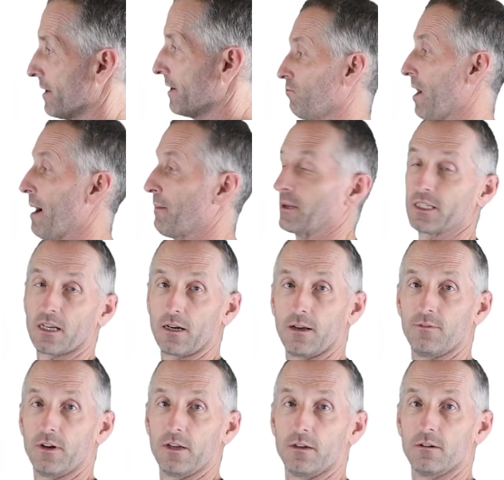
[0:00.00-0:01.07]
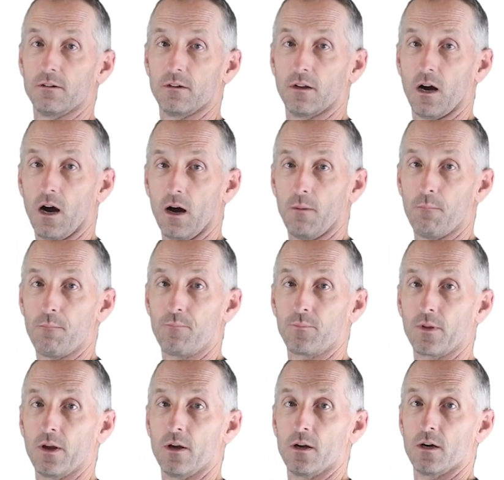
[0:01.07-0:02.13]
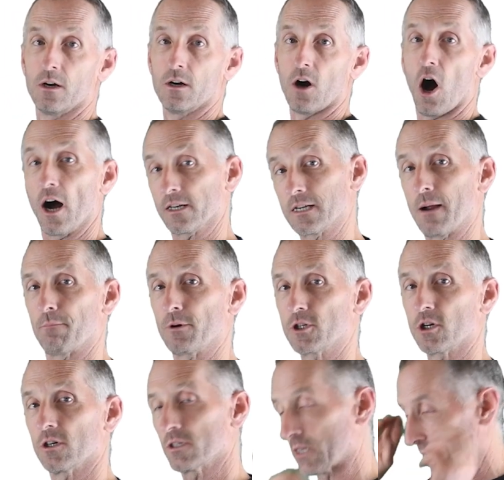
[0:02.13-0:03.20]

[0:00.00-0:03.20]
Rabbits that live in hot temperatures,